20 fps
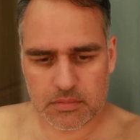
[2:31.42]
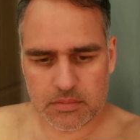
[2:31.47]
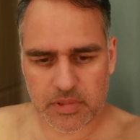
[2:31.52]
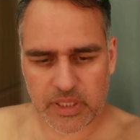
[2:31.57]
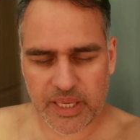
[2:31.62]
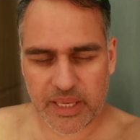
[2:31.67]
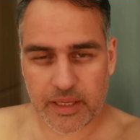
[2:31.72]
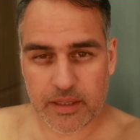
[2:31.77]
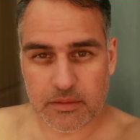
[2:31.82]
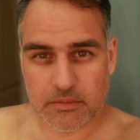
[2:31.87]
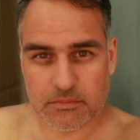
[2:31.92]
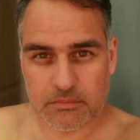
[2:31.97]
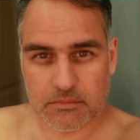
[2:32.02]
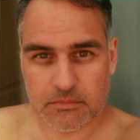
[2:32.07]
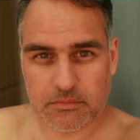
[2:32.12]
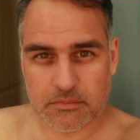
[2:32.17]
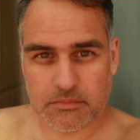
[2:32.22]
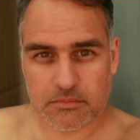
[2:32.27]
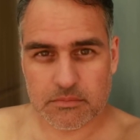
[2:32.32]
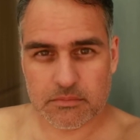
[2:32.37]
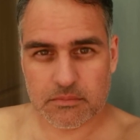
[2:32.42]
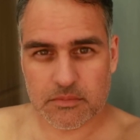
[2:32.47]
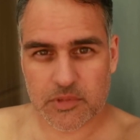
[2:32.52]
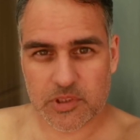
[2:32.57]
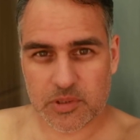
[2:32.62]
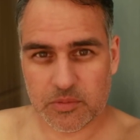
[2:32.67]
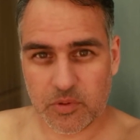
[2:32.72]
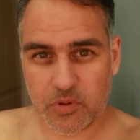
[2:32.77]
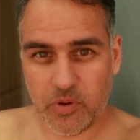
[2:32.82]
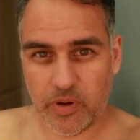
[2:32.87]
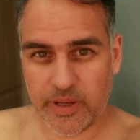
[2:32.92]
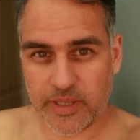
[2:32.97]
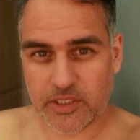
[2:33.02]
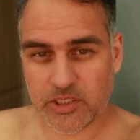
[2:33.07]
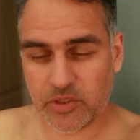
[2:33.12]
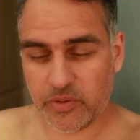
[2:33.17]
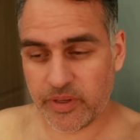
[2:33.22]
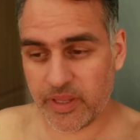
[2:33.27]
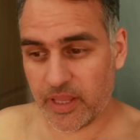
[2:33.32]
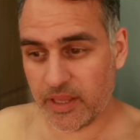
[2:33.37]
Yeah, because I'm quite
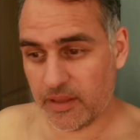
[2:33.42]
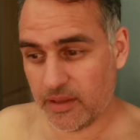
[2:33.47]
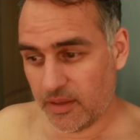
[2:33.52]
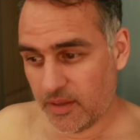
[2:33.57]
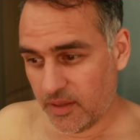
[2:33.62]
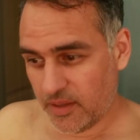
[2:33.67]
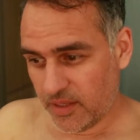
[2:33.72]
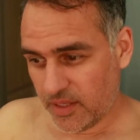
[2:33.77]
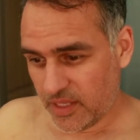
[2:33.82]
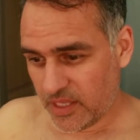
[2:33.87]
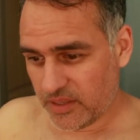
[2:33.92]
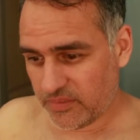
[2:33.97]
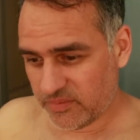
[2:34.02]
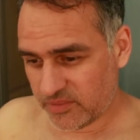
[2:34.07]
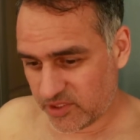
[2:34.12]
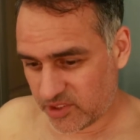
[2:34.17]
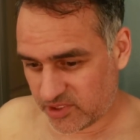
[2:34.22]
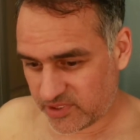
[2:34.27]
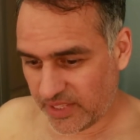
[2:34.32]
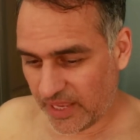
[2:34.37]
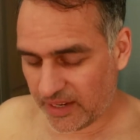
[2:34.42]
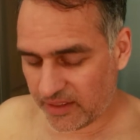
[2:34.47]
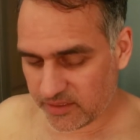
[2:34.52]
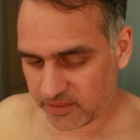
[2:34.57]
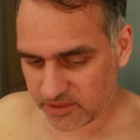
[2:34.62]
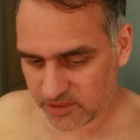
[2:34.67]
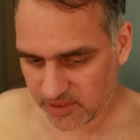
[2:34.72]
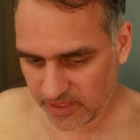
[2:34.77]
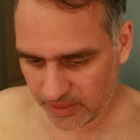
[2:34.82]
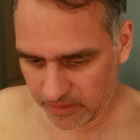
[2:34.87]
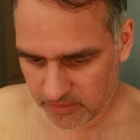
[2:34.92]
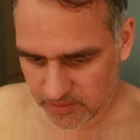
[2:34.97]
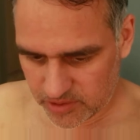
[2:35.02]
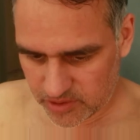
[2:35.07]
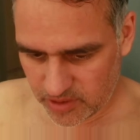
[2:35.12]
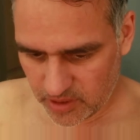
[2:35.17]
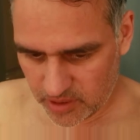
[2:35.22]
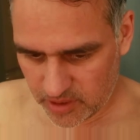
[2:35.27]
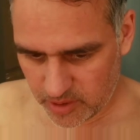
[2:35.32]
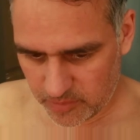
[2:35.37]
enjoying it. Even salads now are
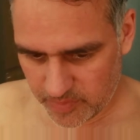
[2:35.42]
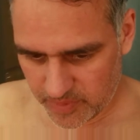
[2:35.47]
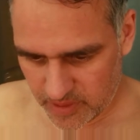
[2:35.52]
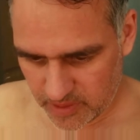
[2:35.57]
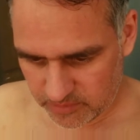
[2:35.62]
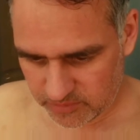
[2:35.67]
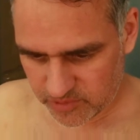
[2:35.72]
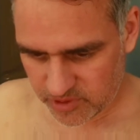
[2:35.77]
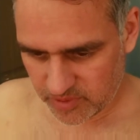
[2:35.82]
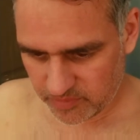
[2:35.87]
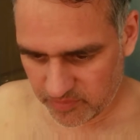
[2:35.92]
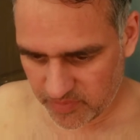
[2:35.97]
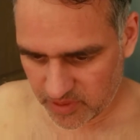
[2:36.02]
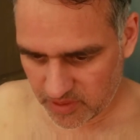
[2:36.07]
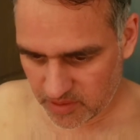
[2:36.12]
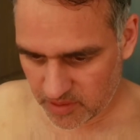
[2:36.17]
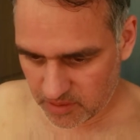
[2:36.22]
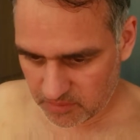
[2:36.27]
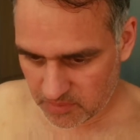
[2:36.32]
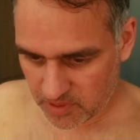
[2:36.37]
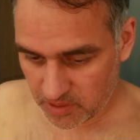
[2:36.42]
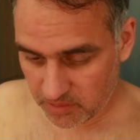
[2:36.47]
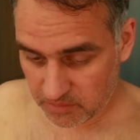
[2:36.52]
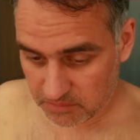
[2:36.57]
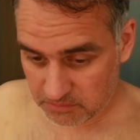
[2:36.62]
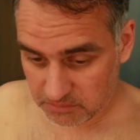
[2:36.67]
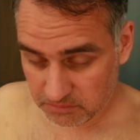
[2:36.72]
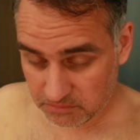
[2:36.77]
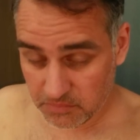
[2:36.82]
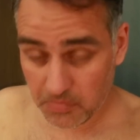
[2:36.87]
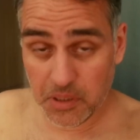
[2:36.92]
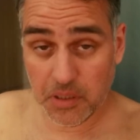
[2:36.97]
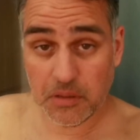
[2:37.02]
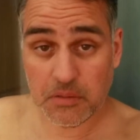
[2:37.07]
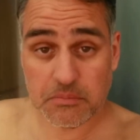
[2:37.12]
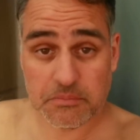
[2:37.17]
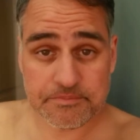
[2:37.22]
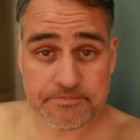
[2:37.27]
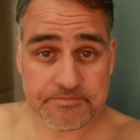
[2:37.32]
starting to become something that I'm going, meh.